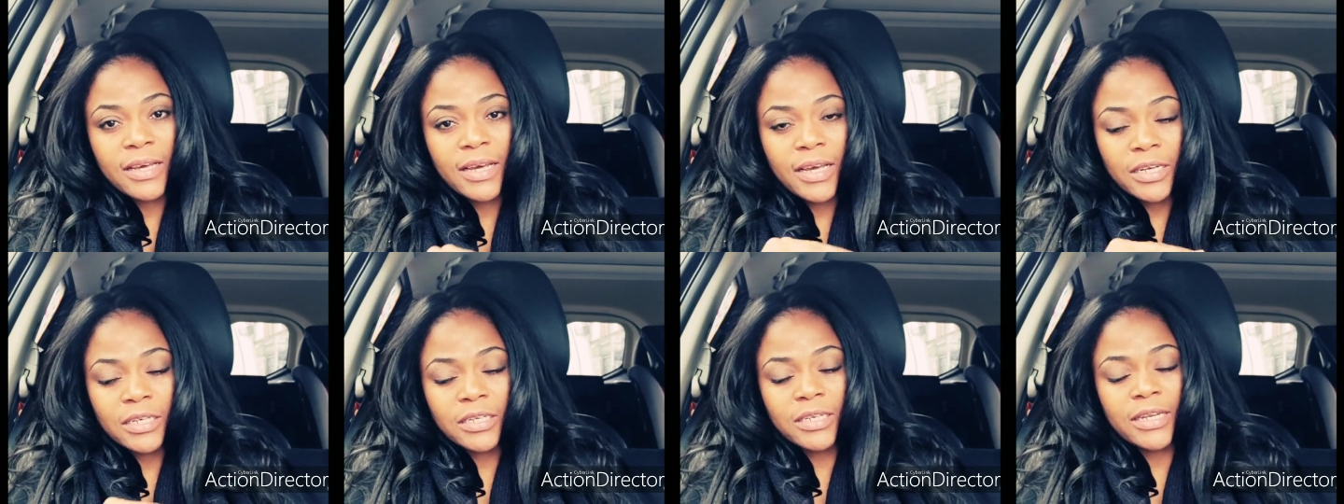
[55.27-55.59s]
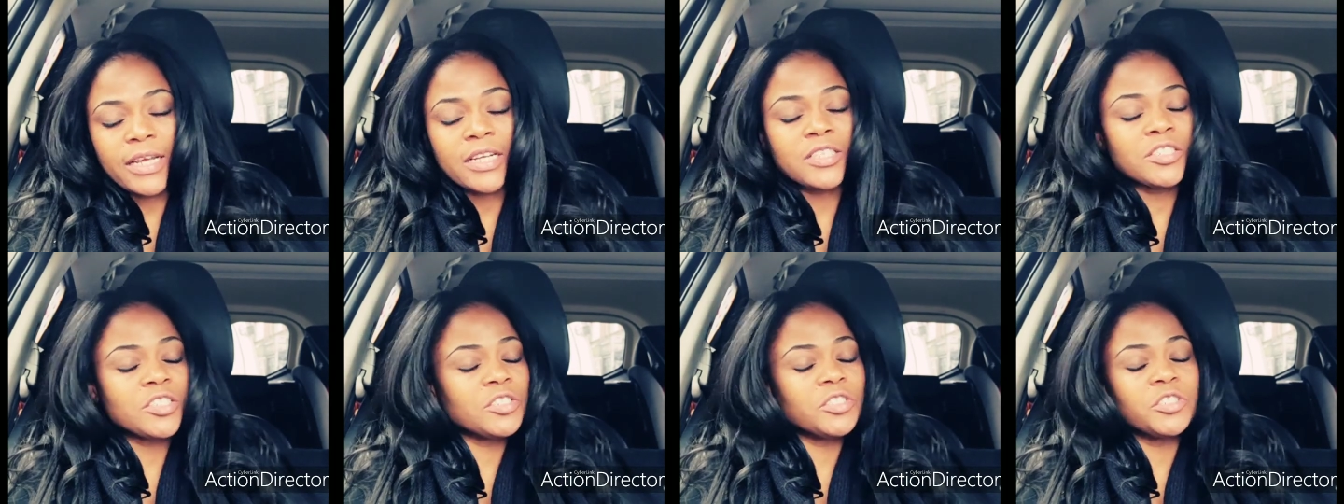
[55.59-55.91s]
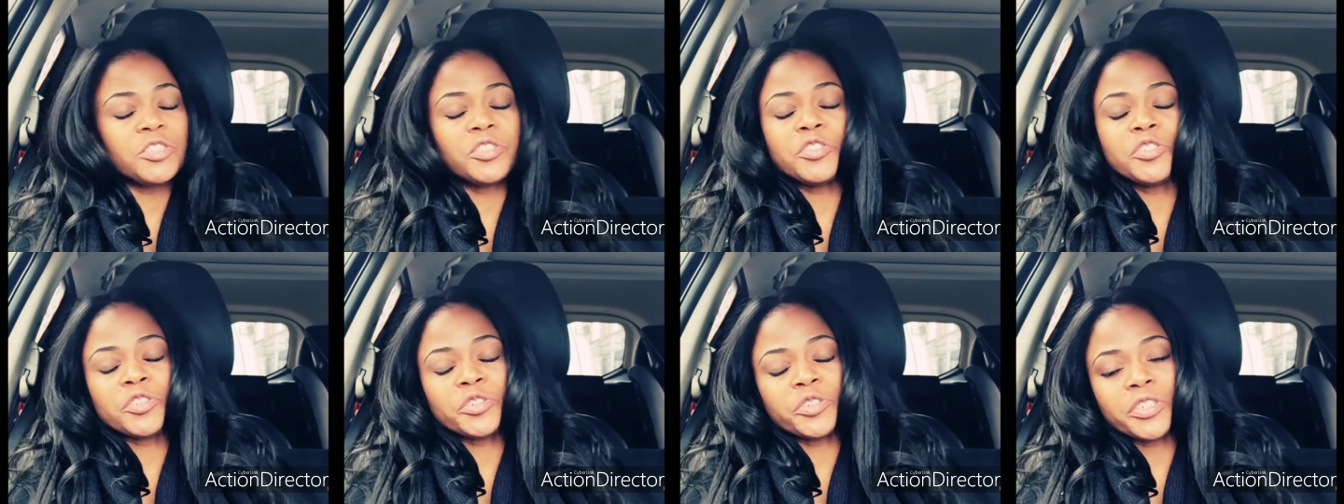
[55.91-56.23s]
and national
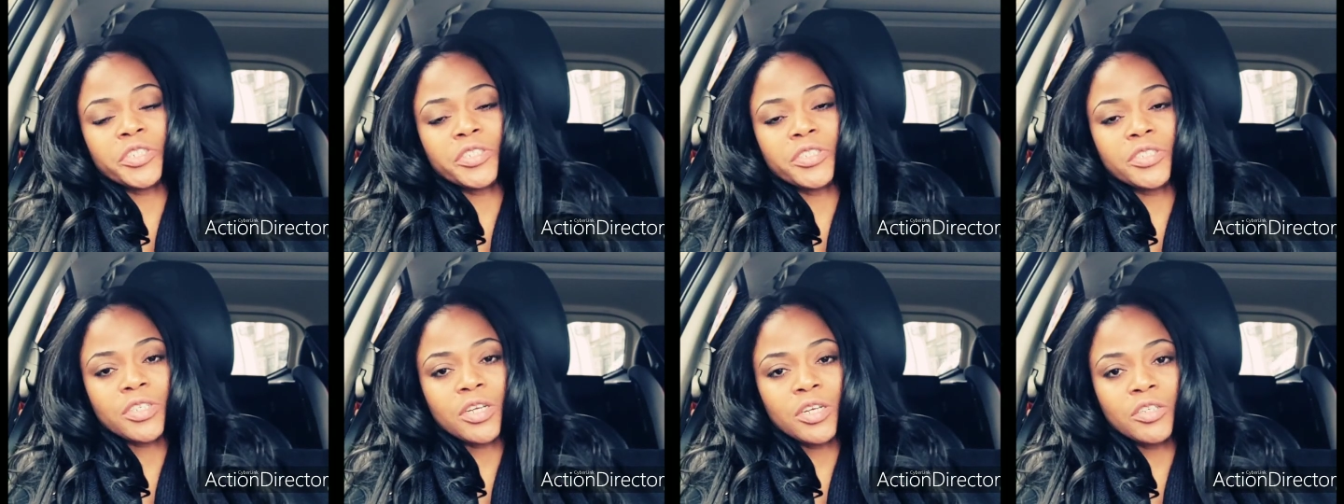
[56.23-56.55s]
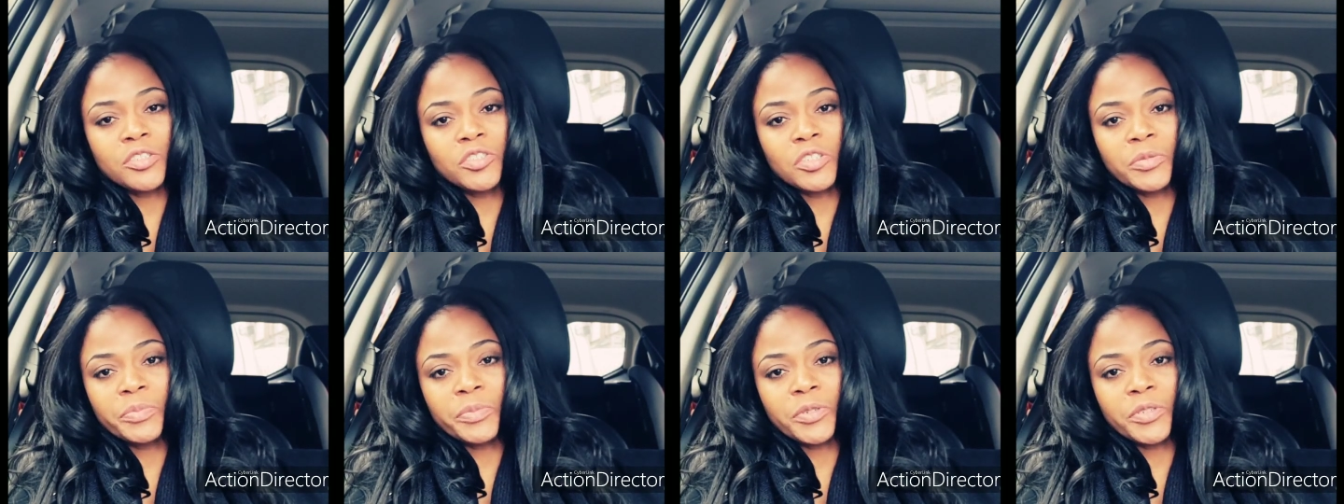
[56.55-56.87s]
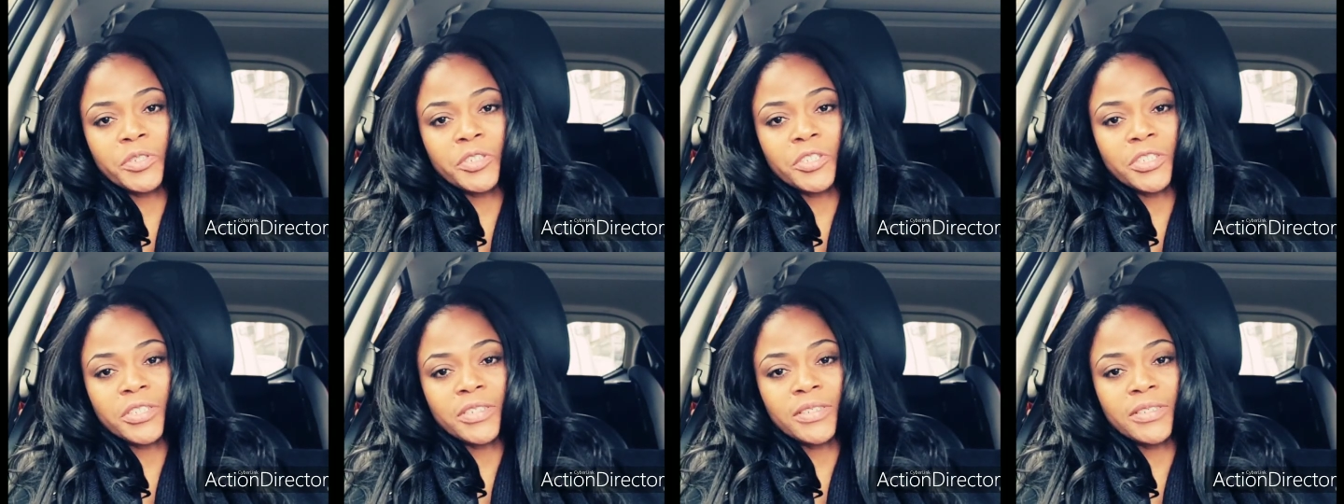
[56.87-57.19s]
insurance
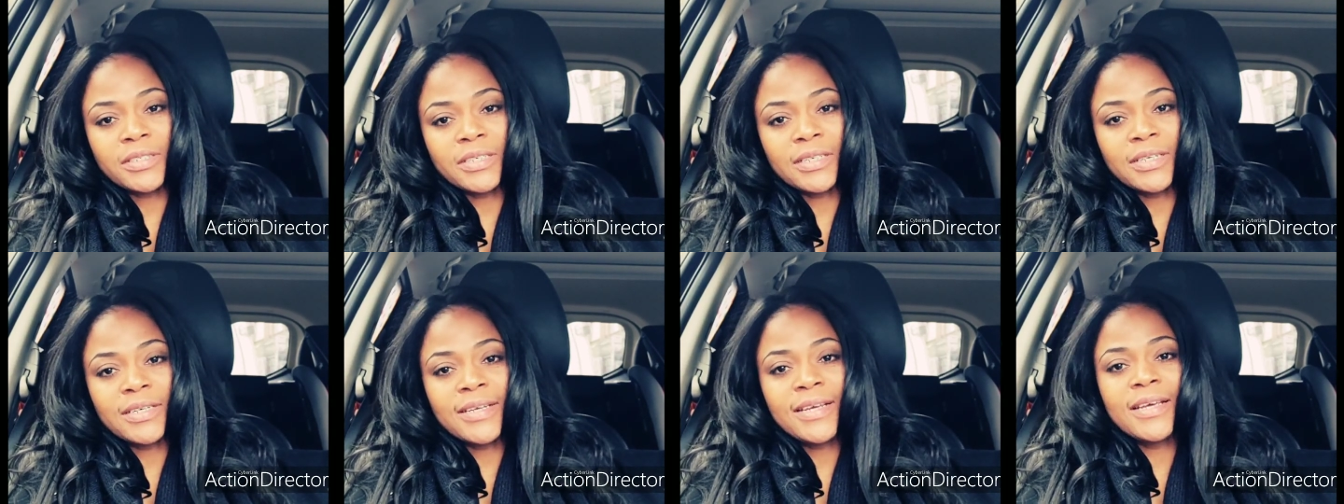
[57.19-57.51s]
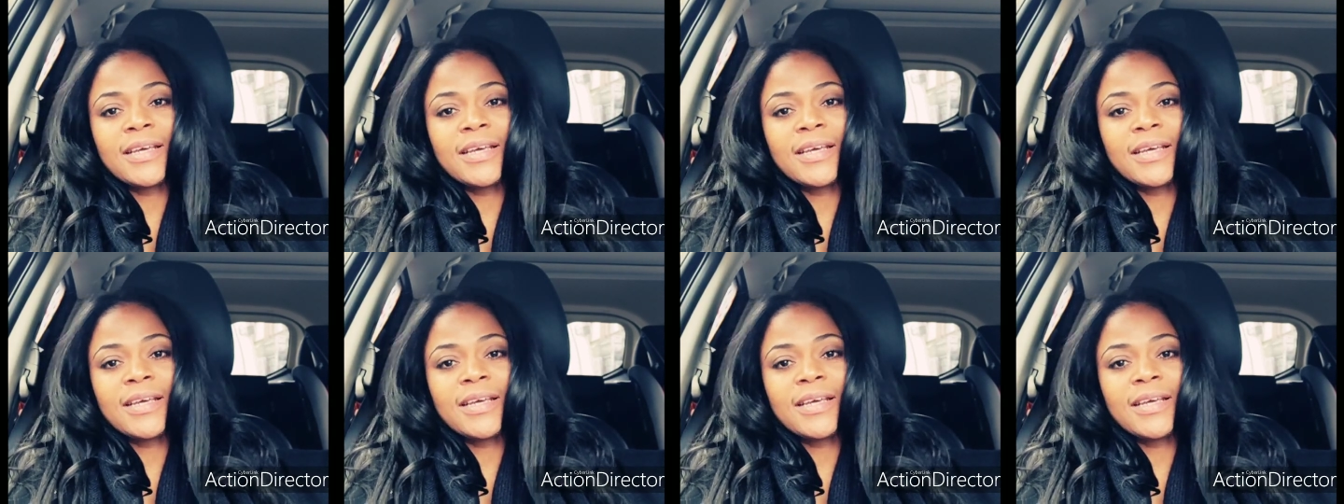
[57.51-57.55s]
contribution.